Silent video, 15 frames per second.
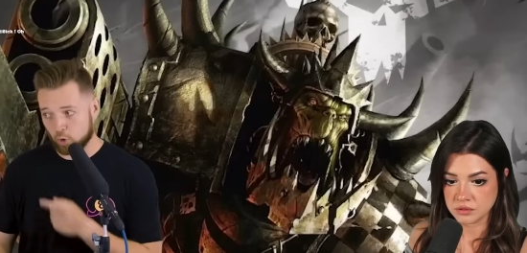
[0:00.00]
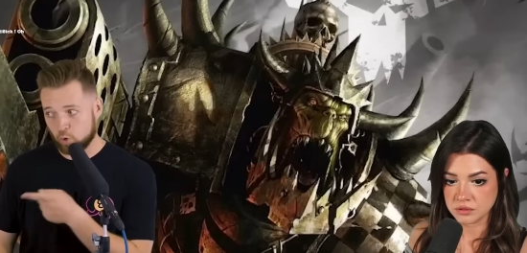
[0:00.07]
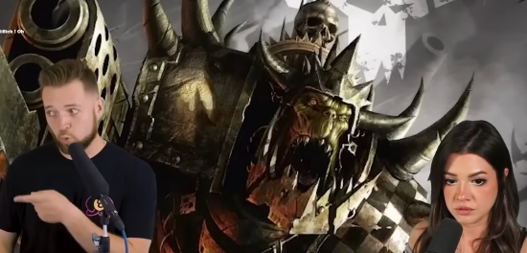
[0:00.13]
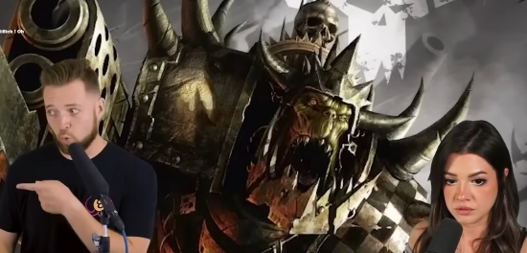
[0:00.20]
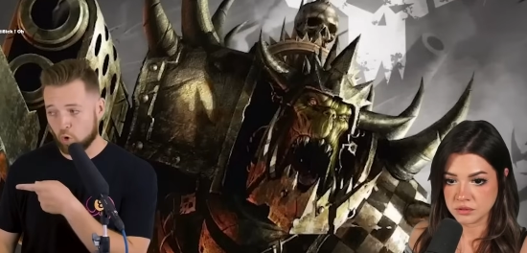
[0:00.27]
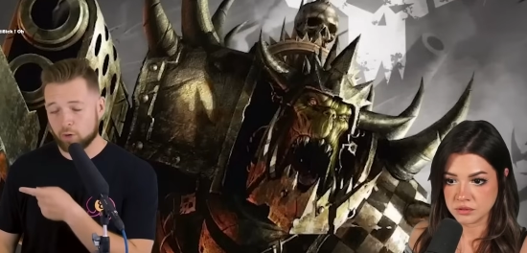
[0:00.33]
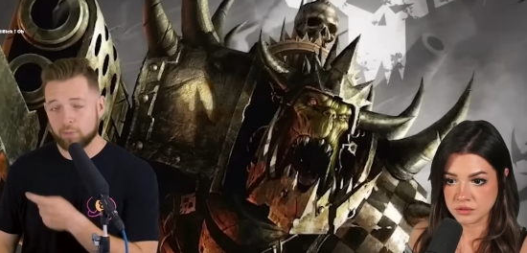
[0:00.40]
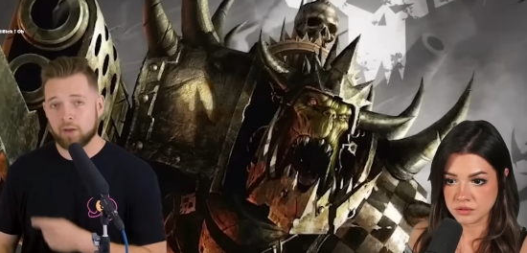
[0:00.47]
Speaker 1: him. That
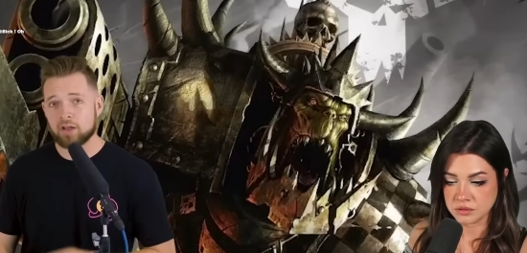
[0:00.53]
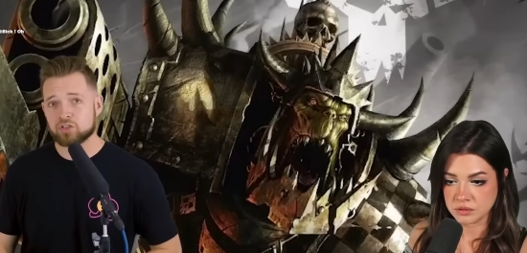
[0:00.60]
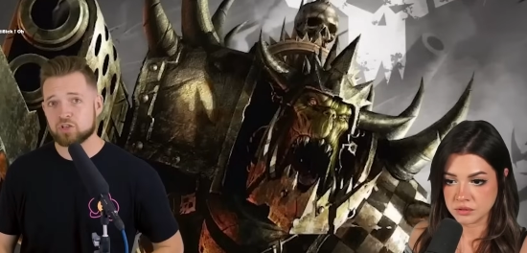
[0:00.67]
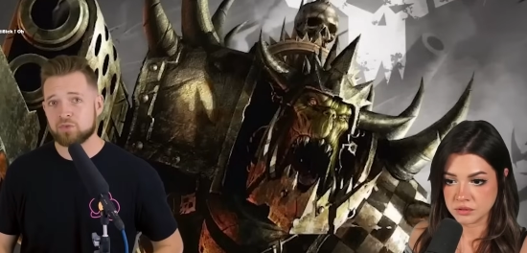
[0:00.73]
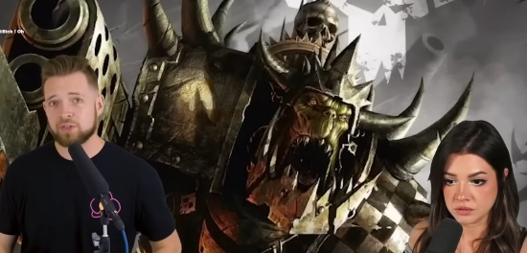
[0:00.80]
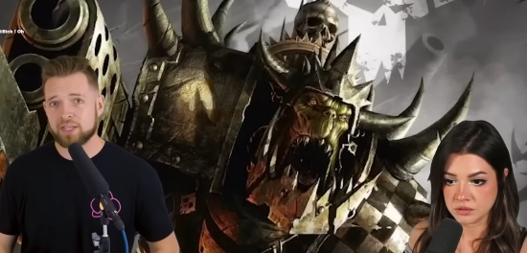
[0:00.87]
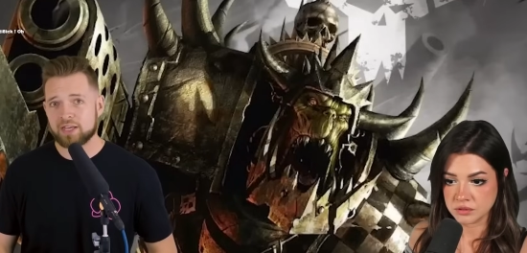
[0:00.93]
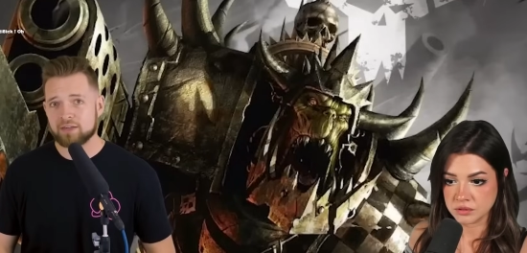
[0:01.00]
Orc War
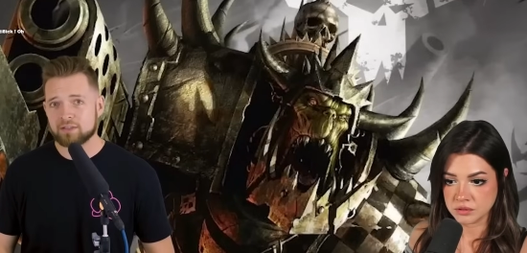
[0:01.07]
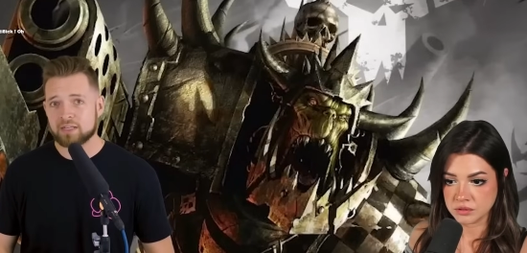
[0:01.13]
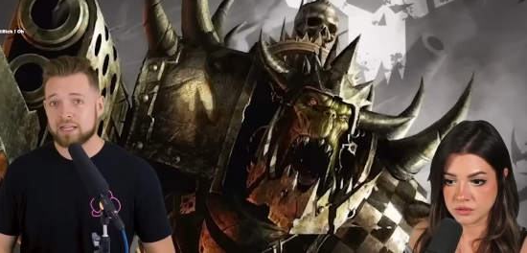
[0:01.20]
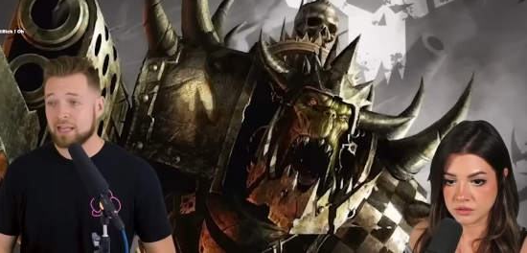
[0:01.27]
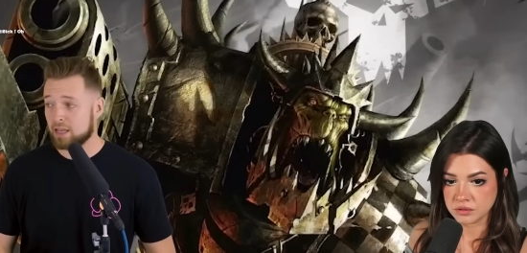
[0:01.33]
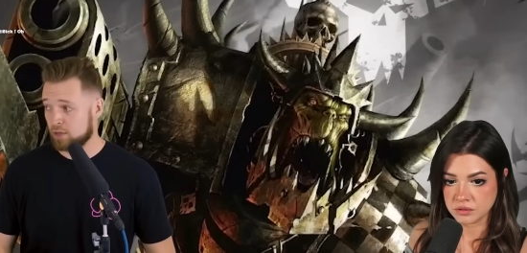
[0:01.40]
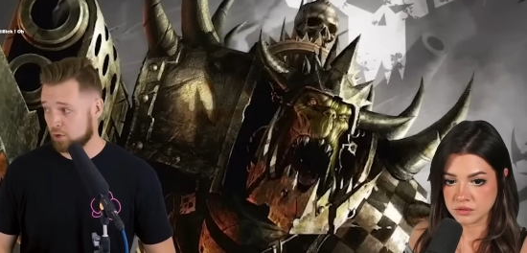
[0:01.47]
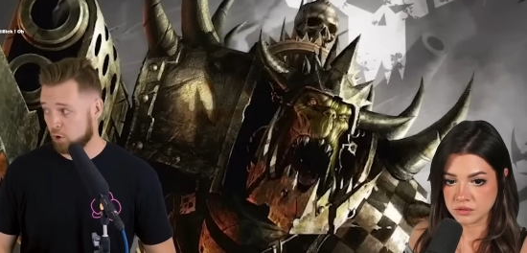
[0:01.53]
Boss over
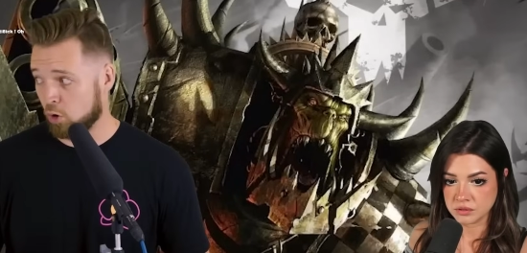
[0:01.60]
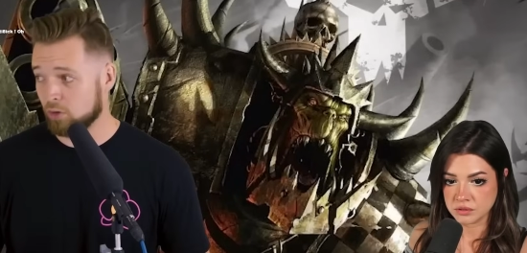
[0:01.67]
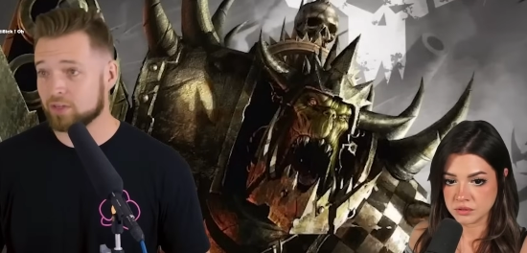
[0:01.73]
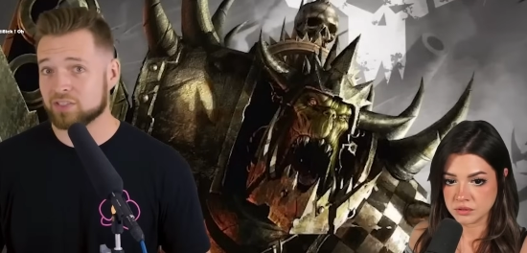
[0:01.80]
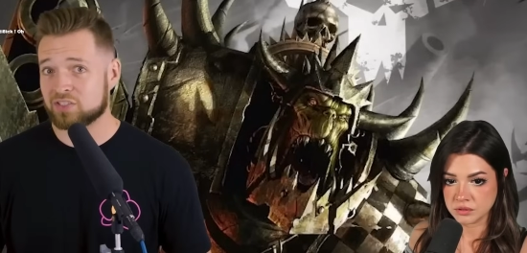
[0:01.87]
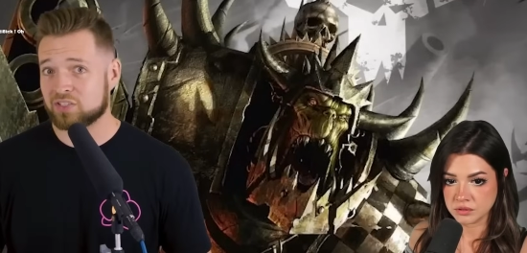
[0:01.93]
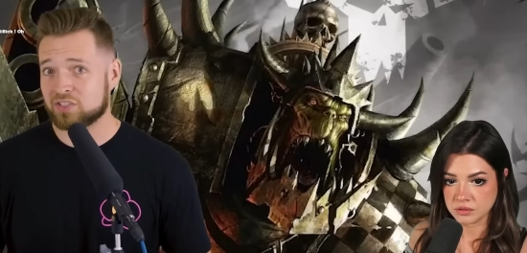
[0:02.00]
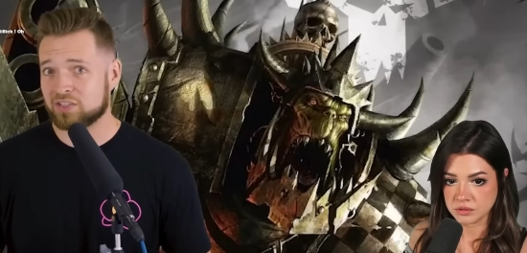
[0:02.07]
there,
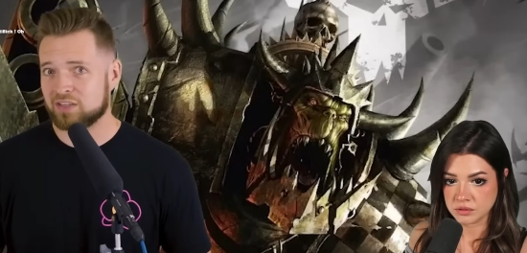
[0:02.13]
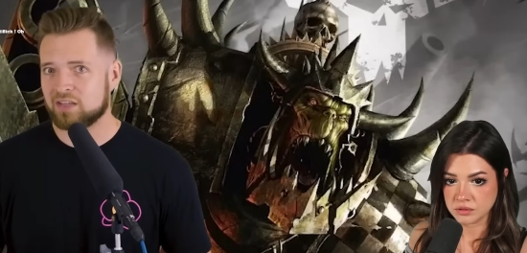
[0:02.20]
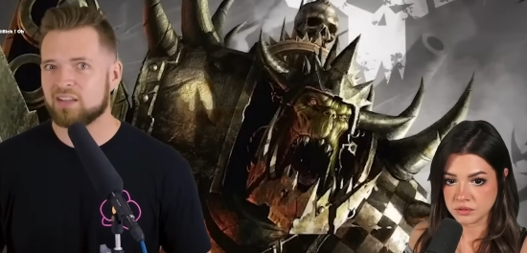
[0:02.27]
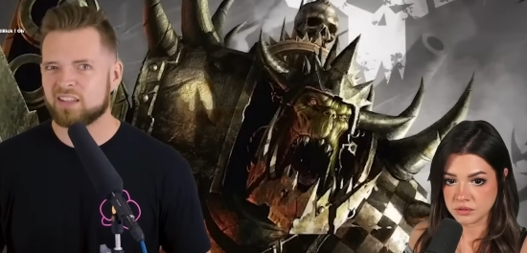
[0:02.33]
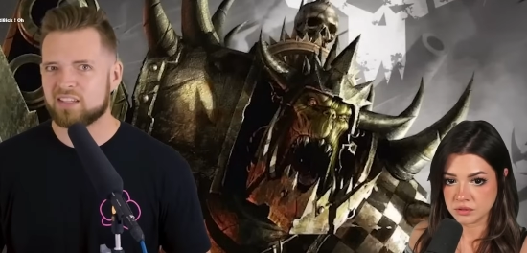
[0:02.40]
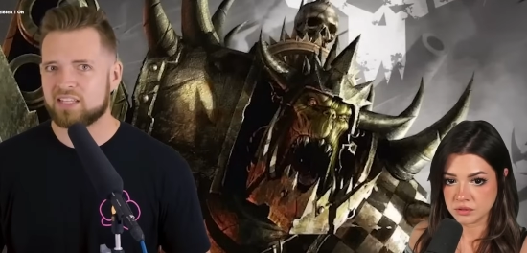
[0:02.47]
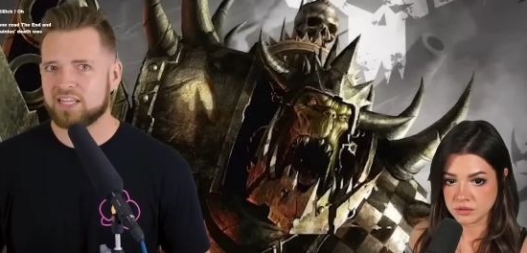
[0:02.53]
Horus.